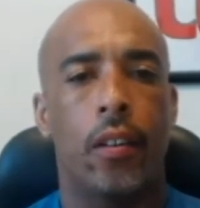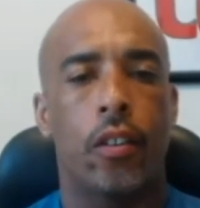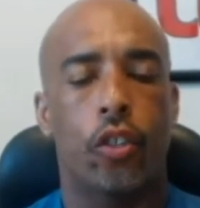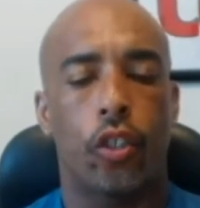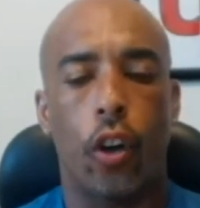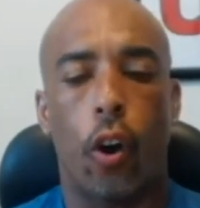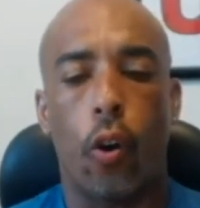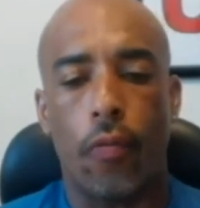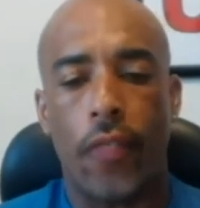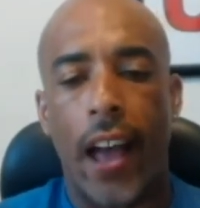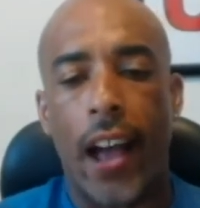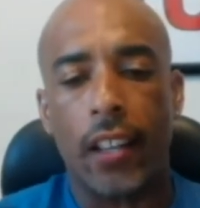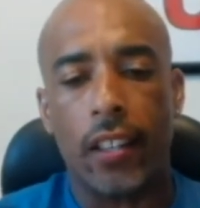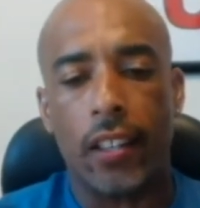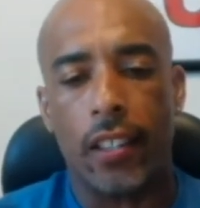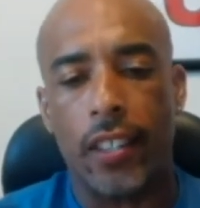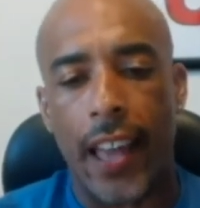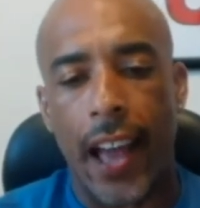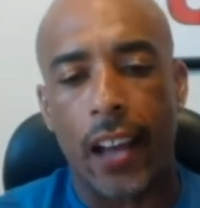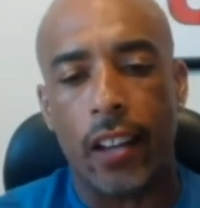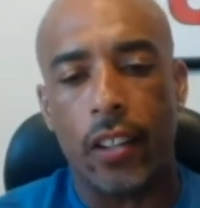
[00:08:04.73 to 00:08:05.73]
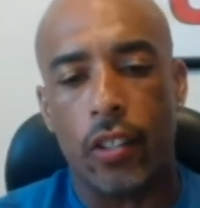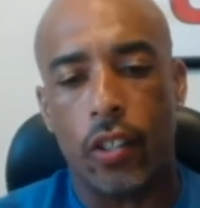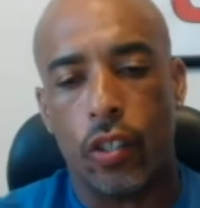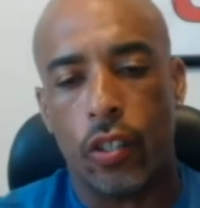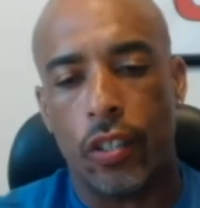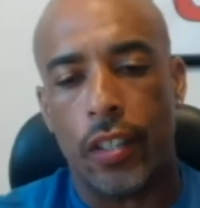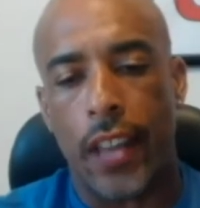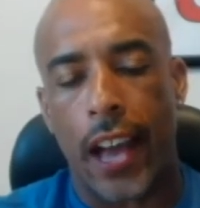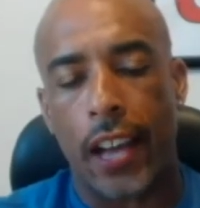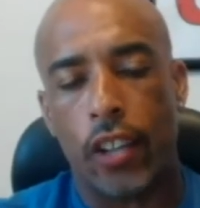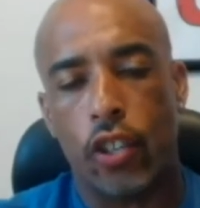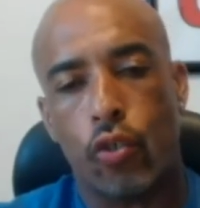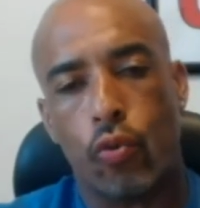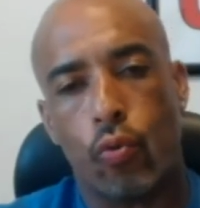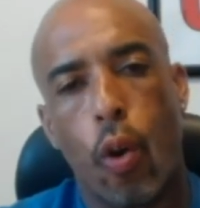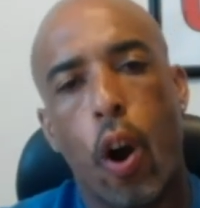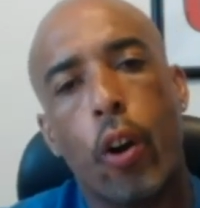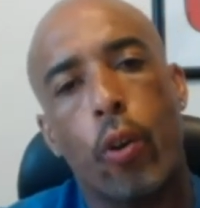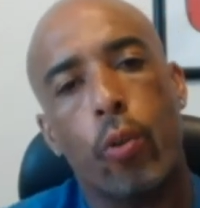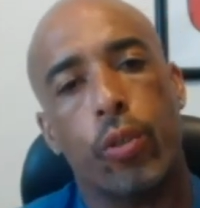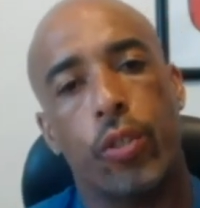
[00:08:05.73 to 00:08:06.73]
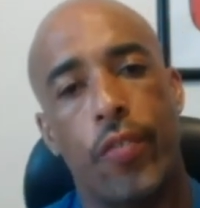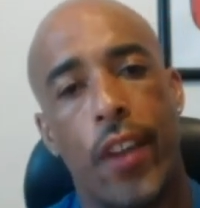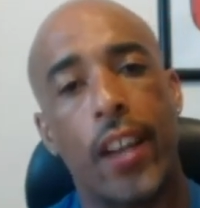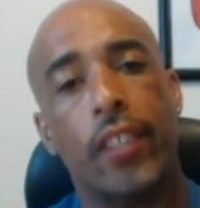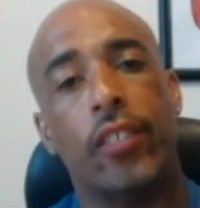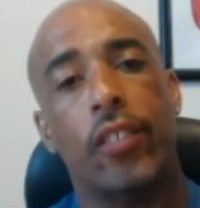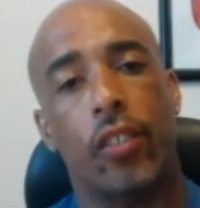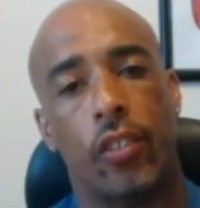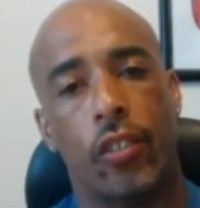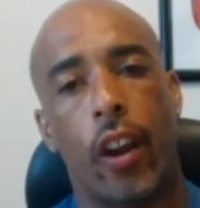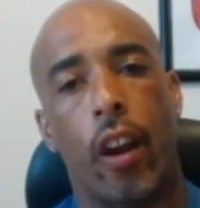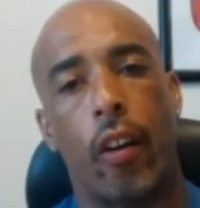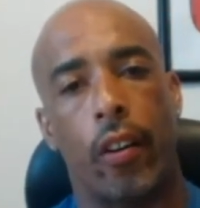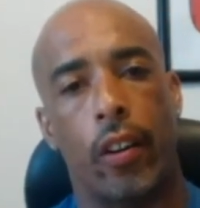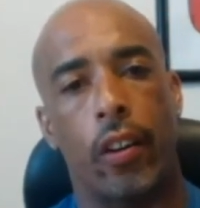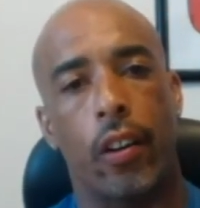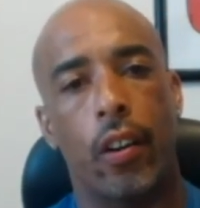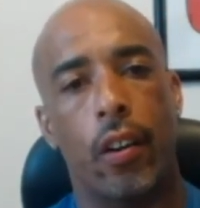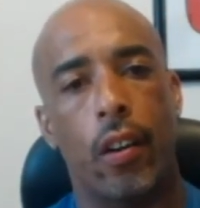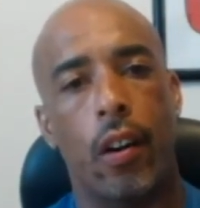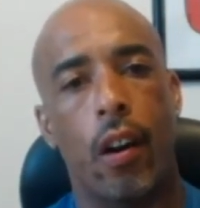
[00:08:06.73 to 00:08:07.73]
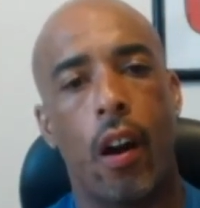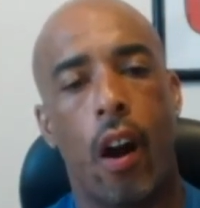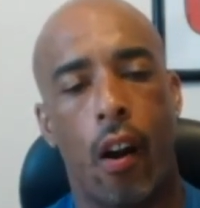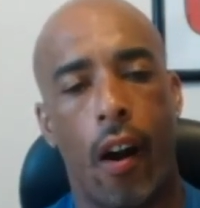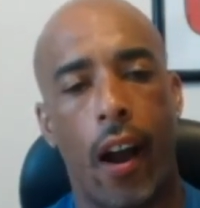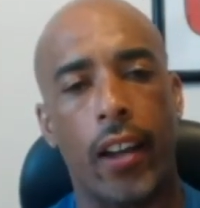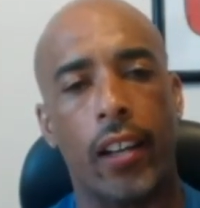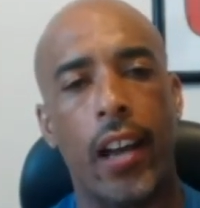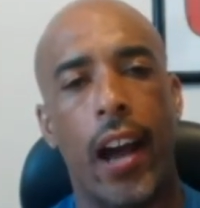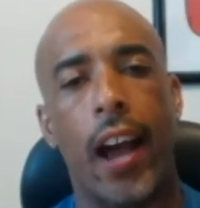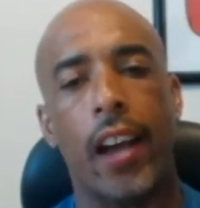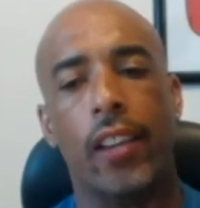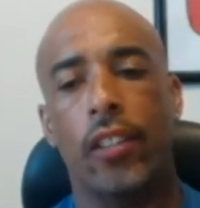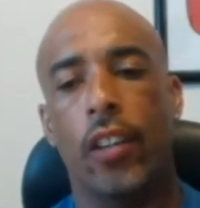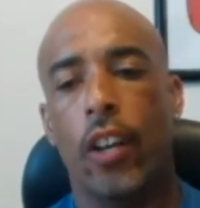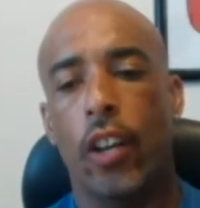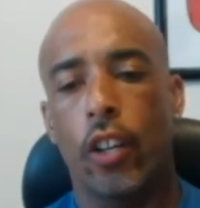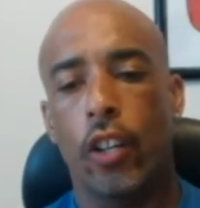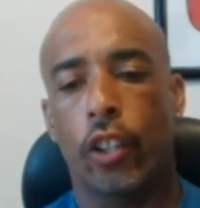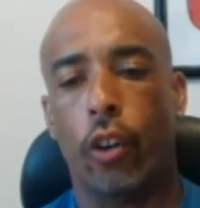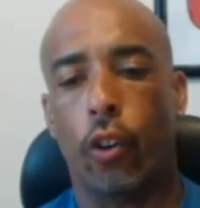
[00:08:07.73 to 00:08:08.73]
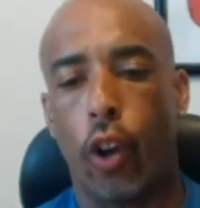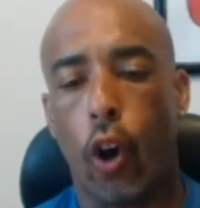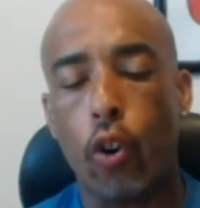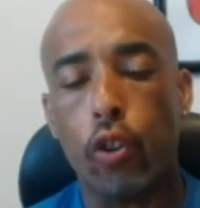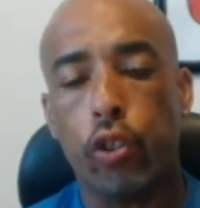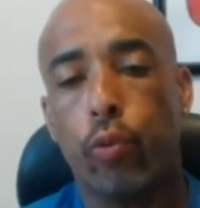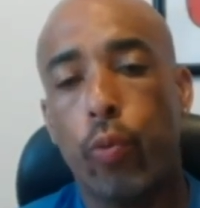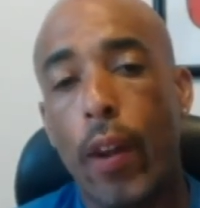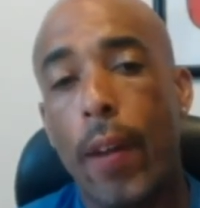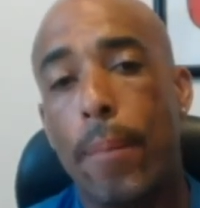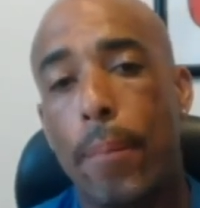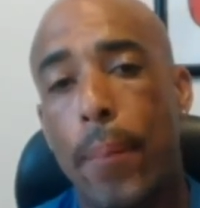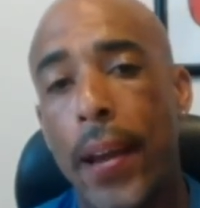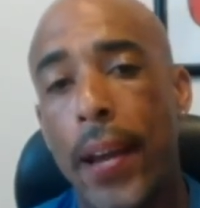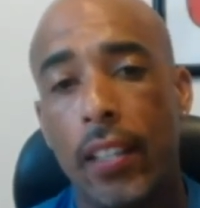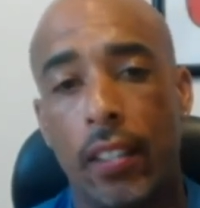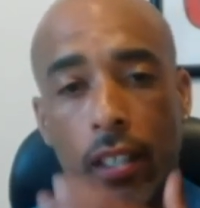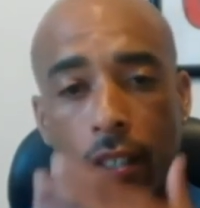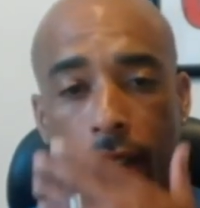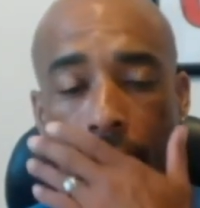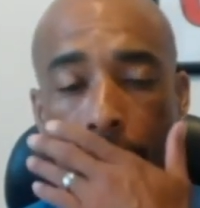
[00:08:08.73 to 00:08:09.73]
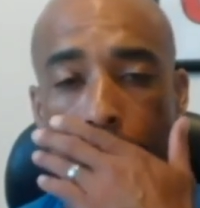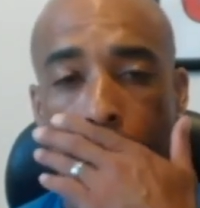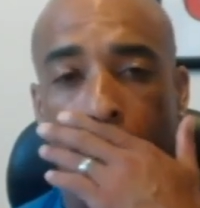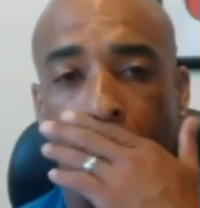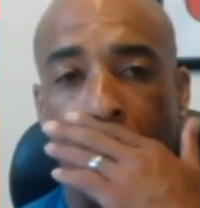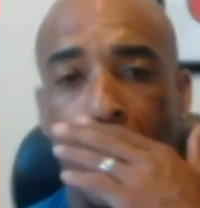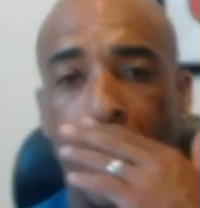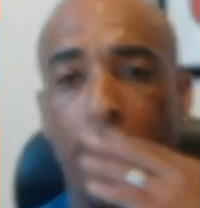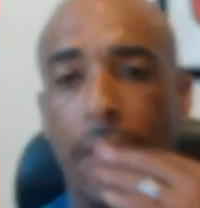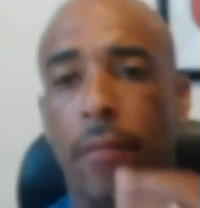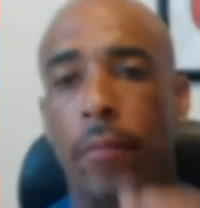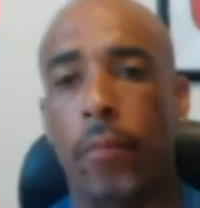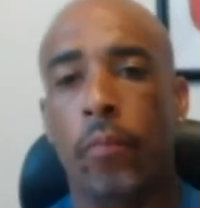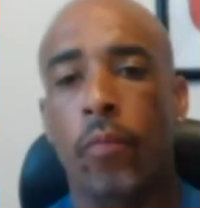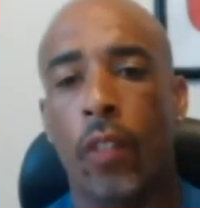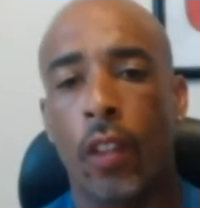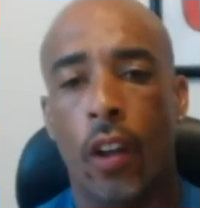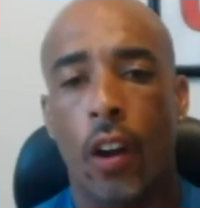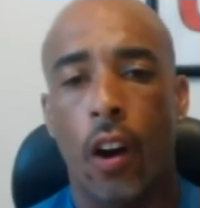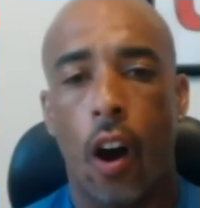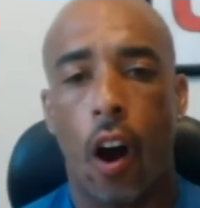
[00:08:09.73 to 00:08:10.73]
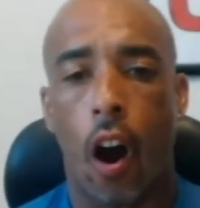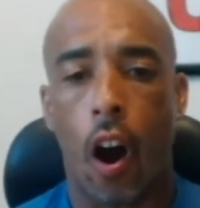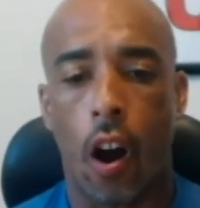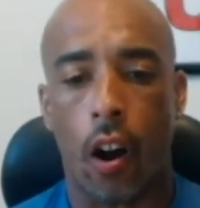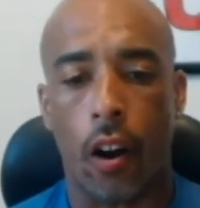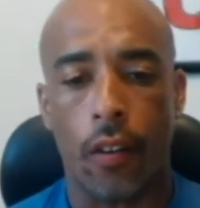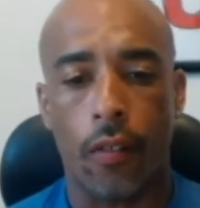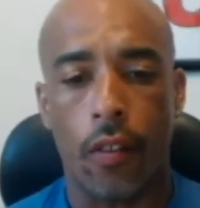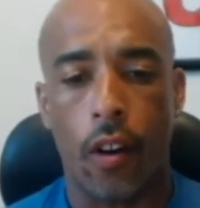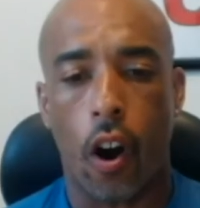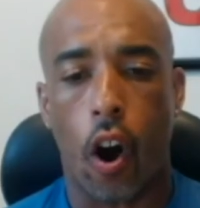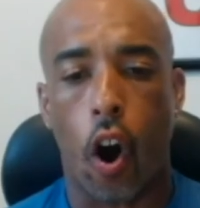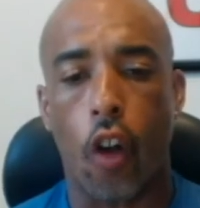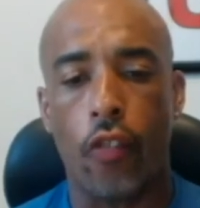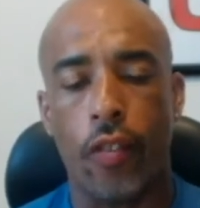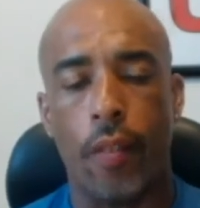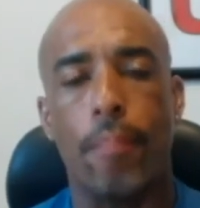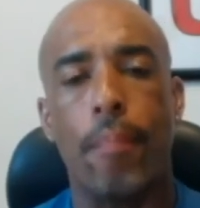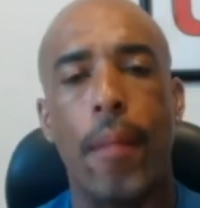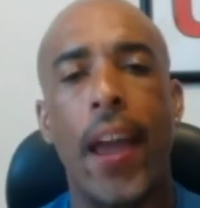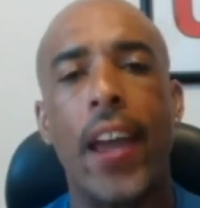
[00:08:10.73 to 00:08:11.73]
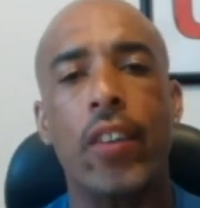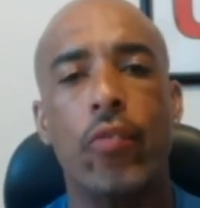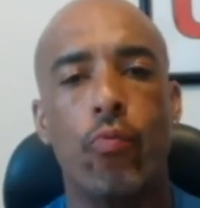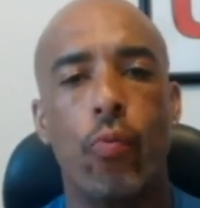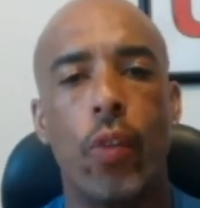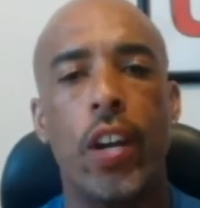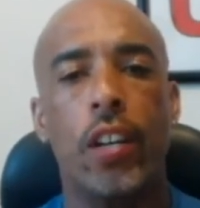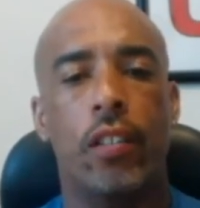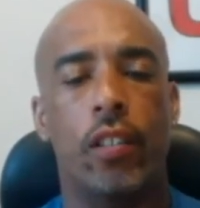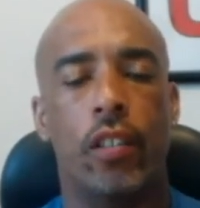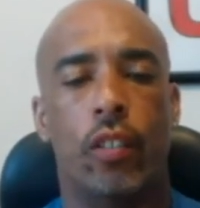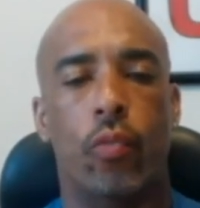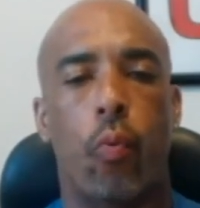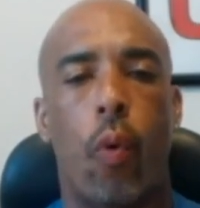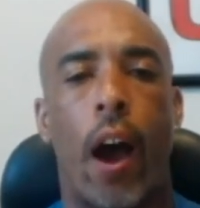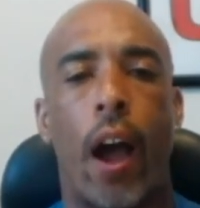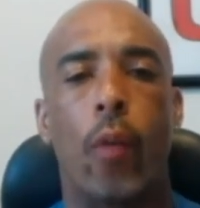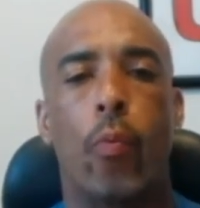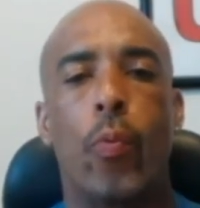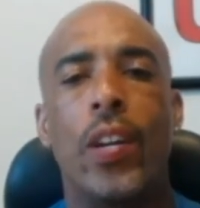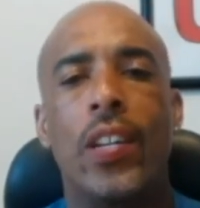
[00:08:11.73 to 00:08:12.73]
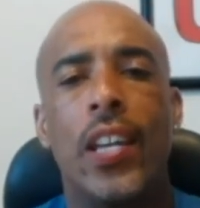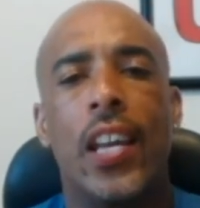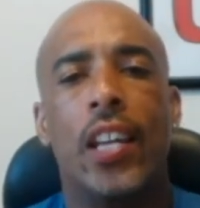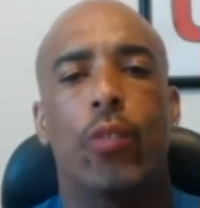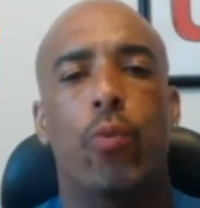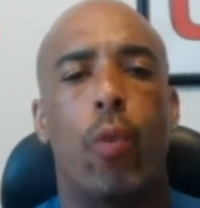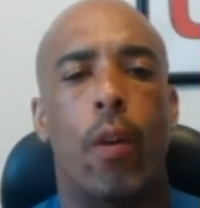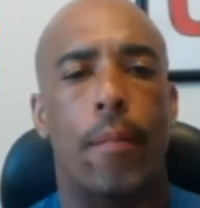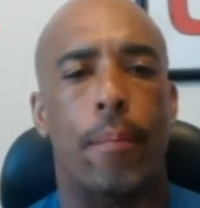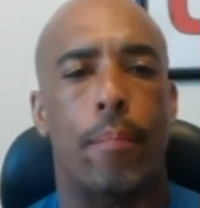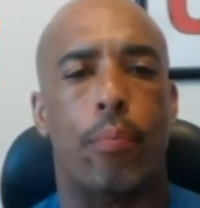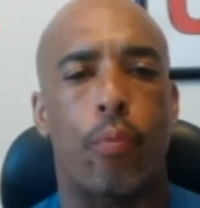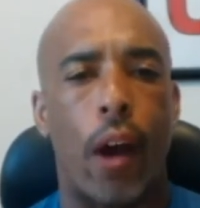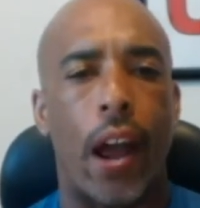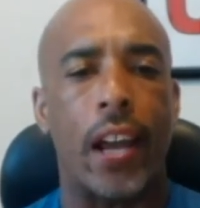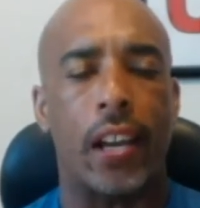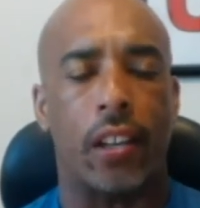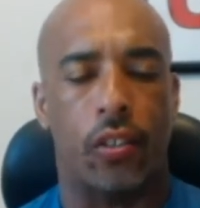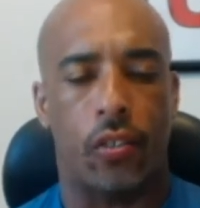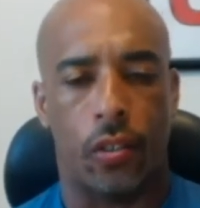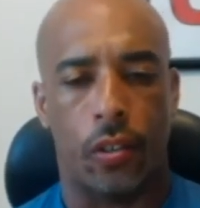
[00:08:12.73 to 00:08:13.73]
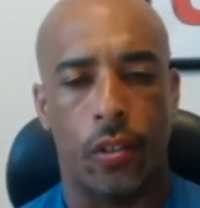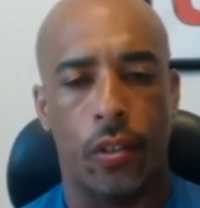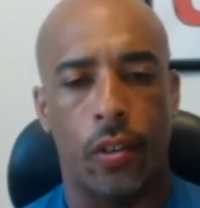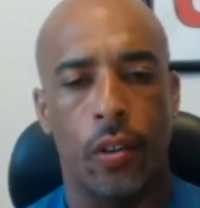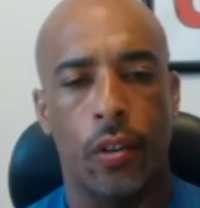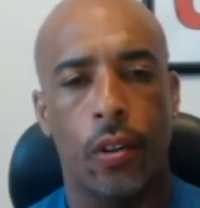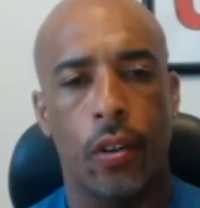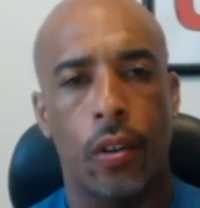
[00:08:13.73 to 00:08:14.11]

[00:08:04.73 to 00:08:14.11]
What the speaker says: So that struggle is necessary. All right, guys. So those three pieces, I believe, are the main reasons why we need to embrace